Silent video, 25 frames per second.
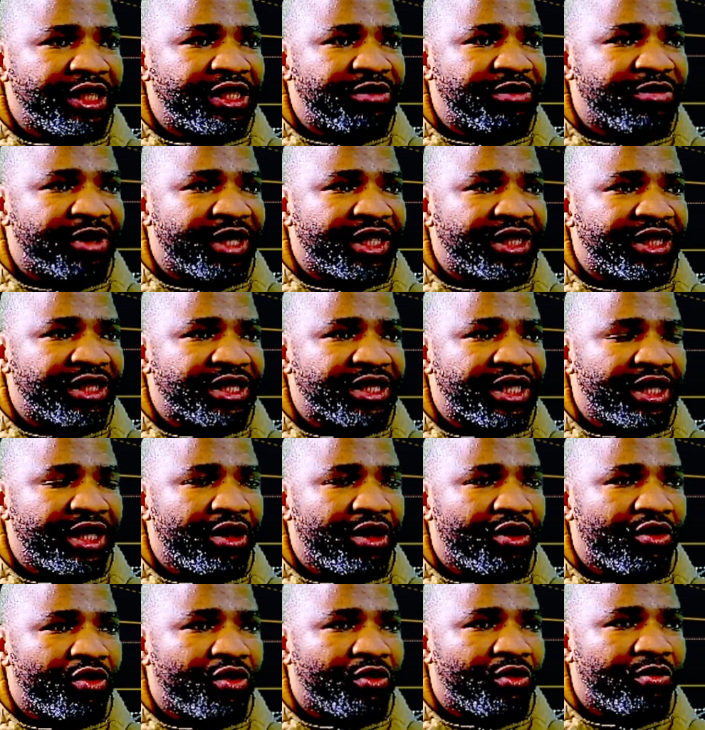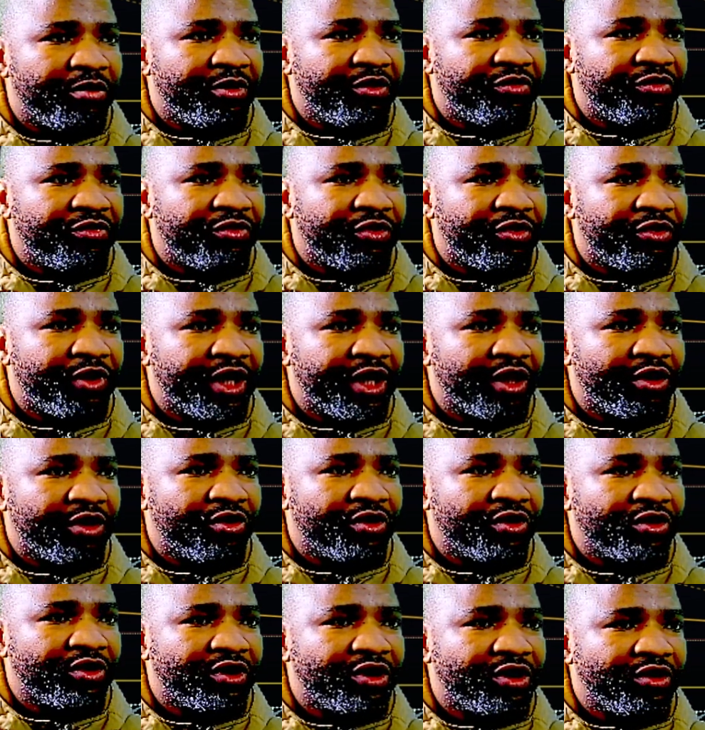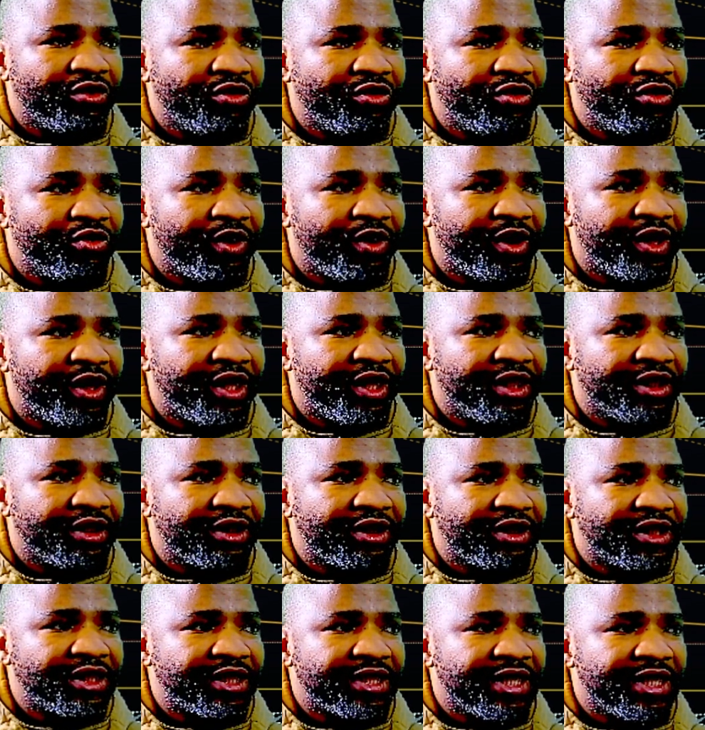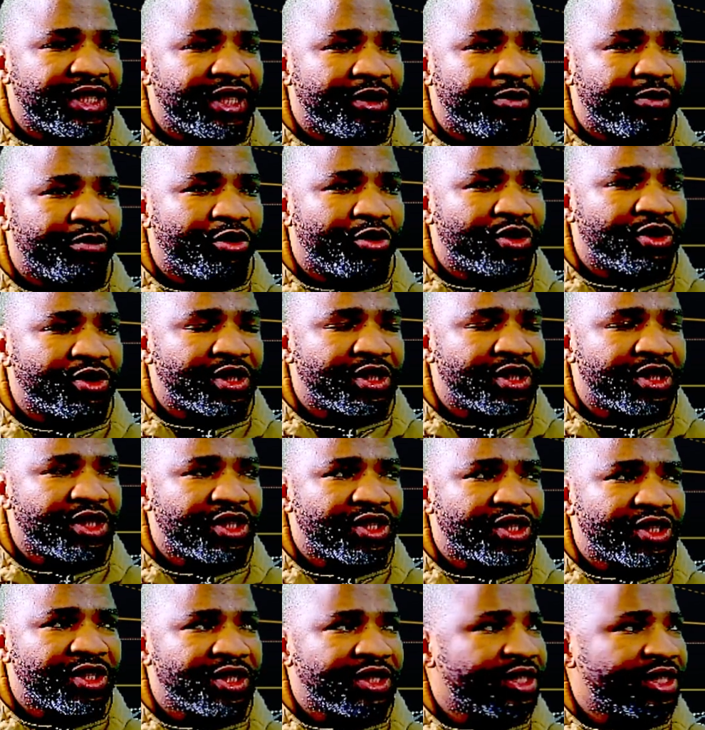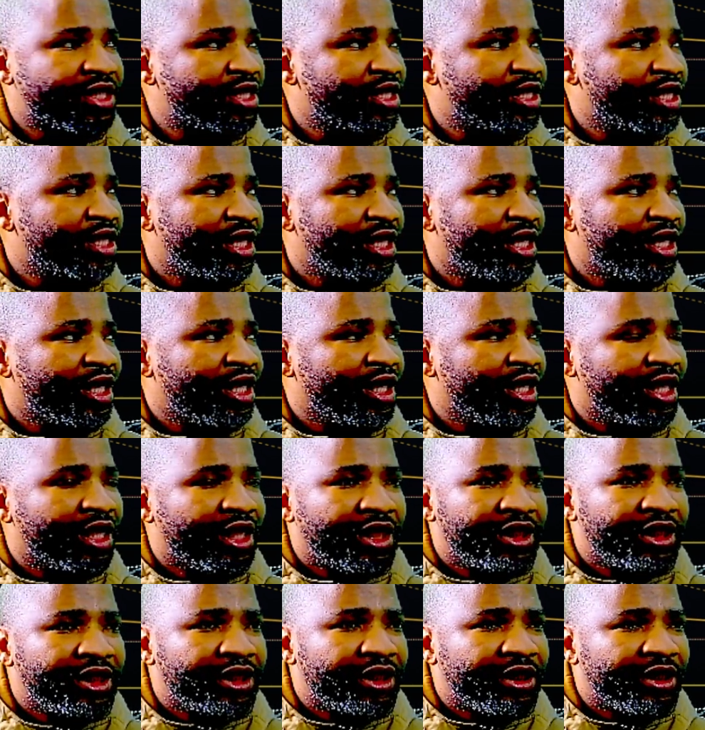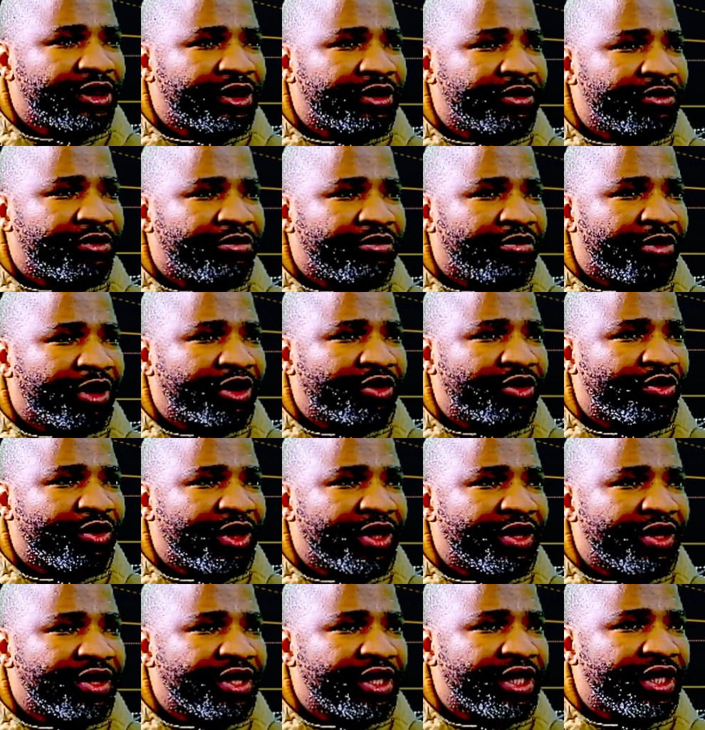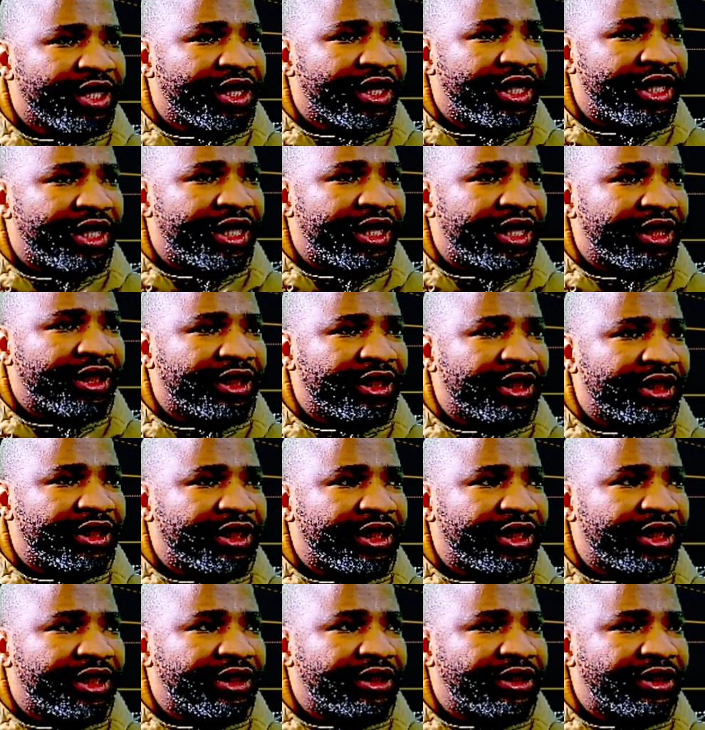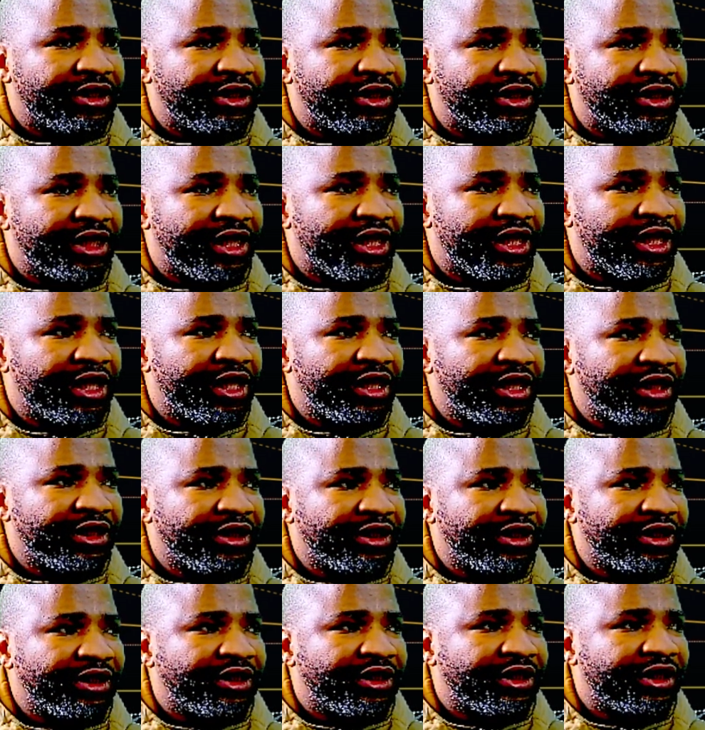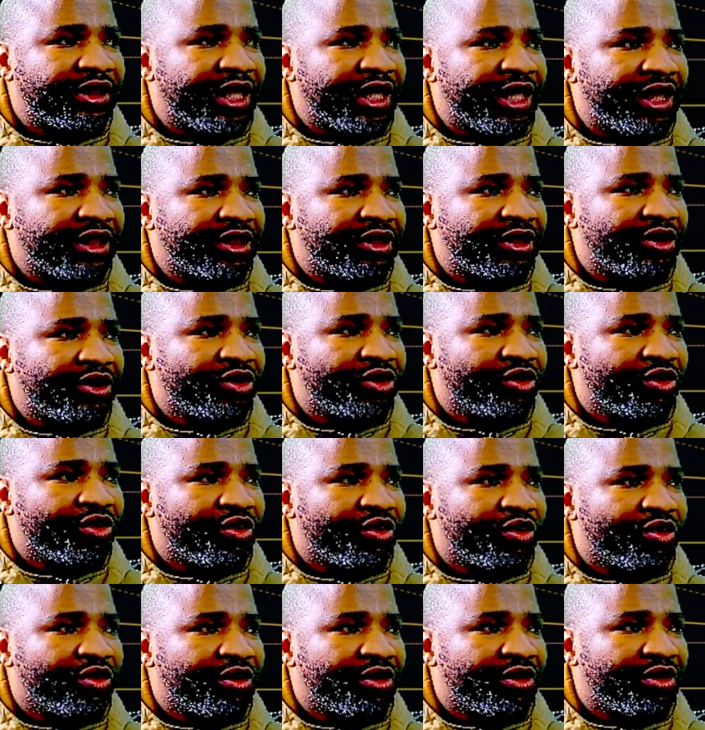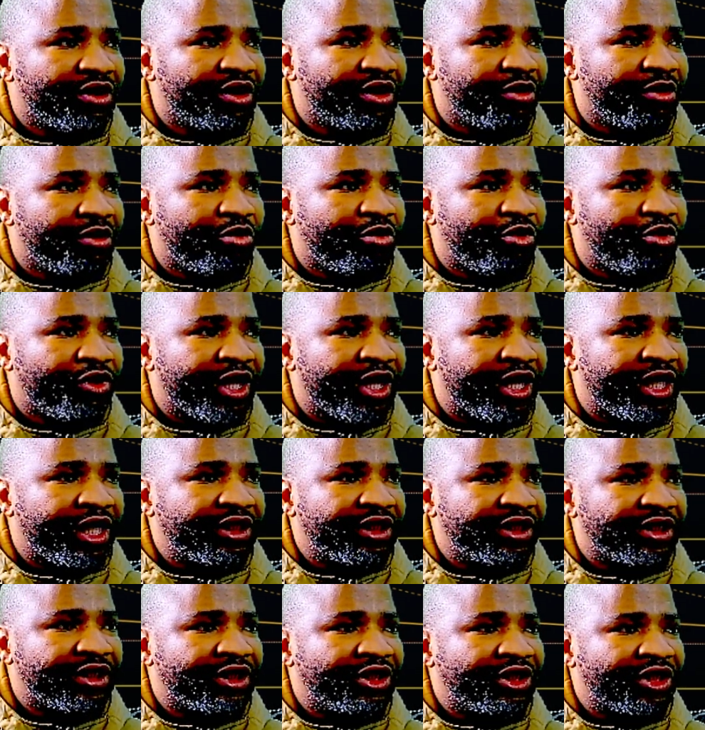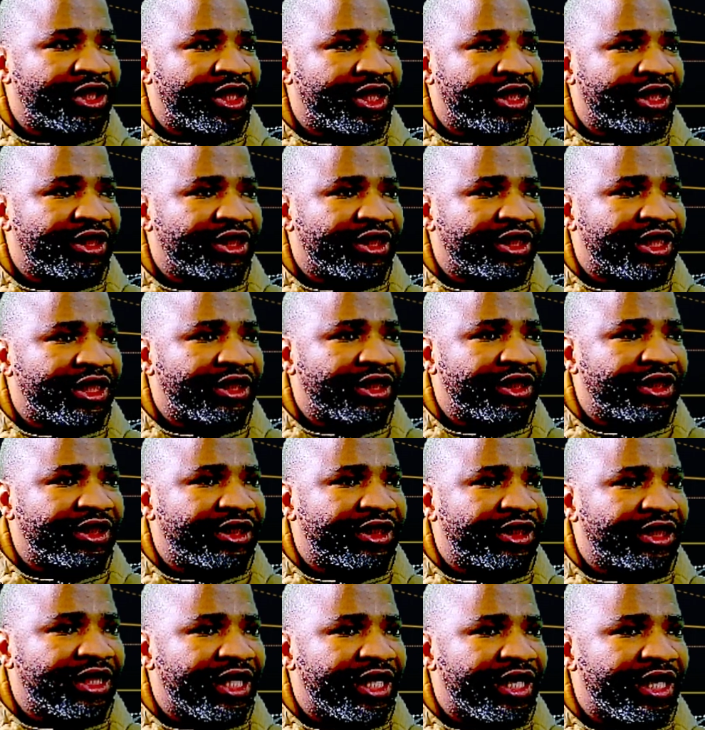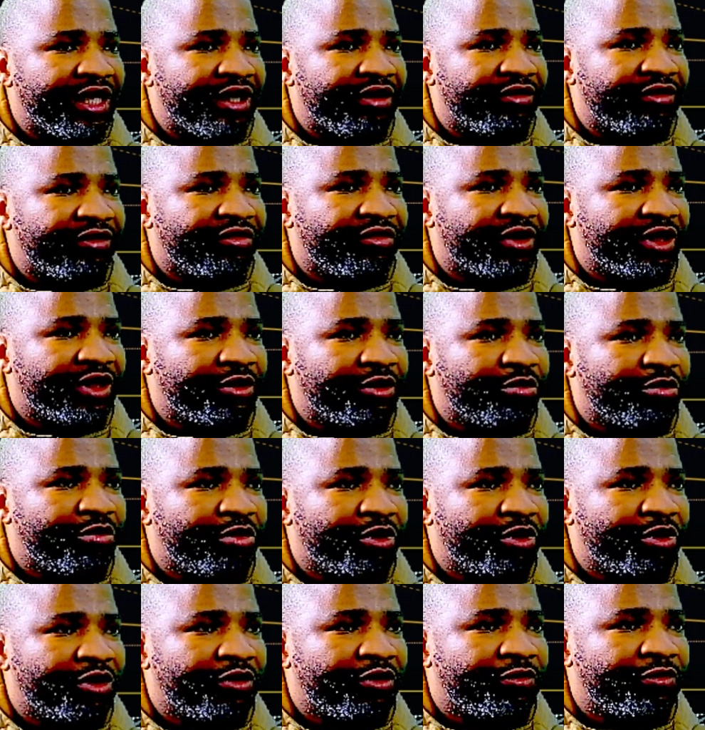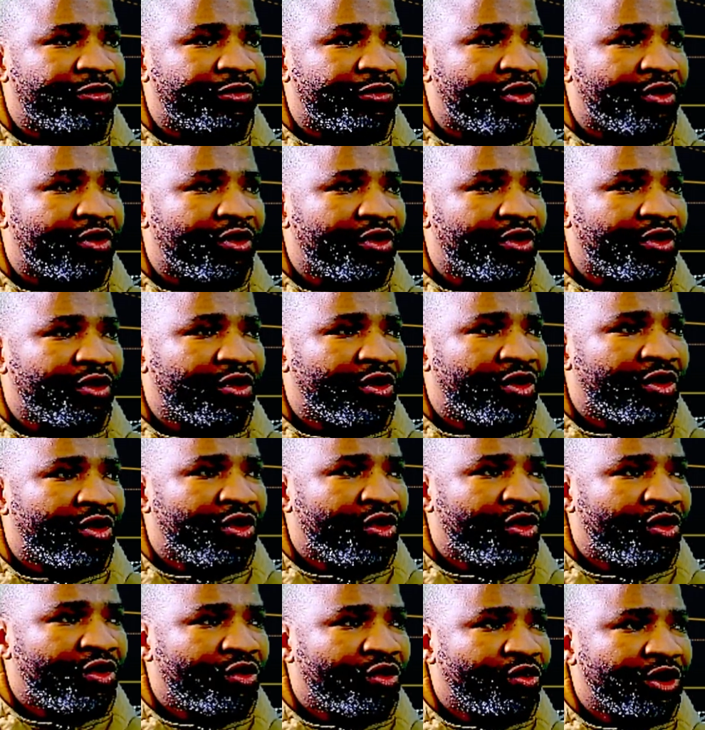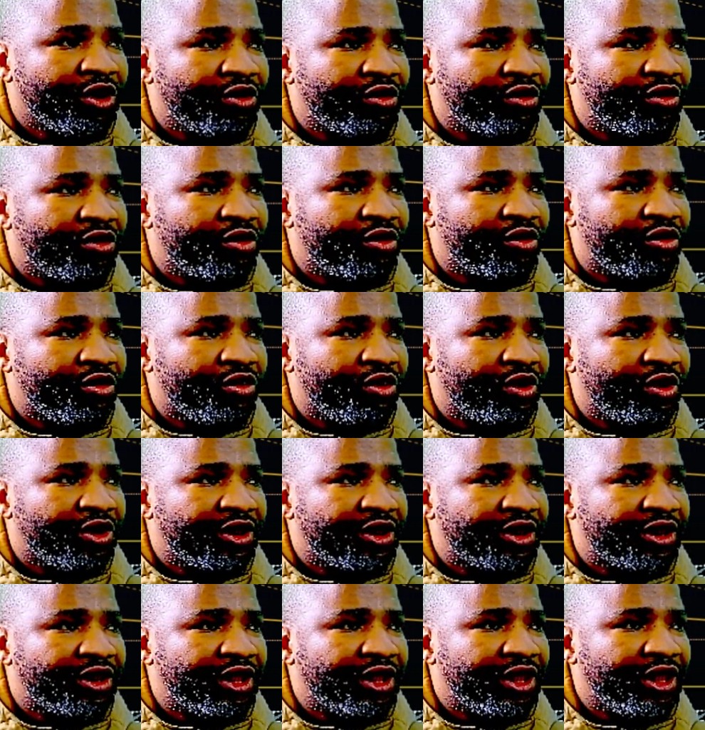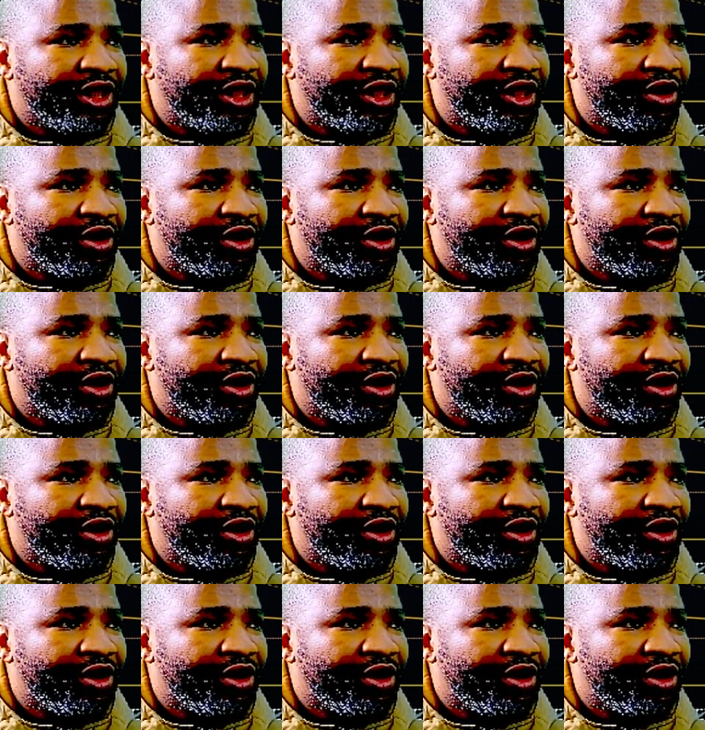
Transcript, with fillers: my sell or before I continue with the sell positions. But one thing I can say is that the price rejected this level before. We could still